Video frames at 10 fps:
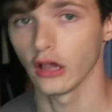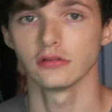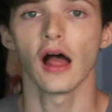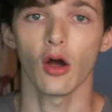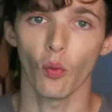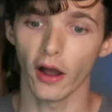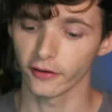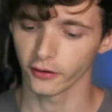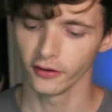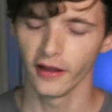a lot
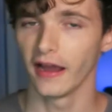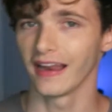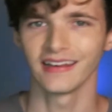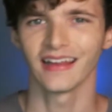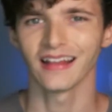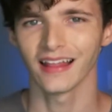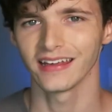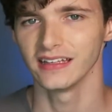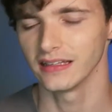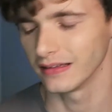wider, and I do not
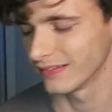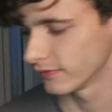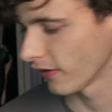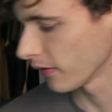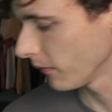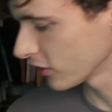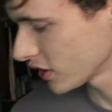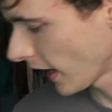like it very much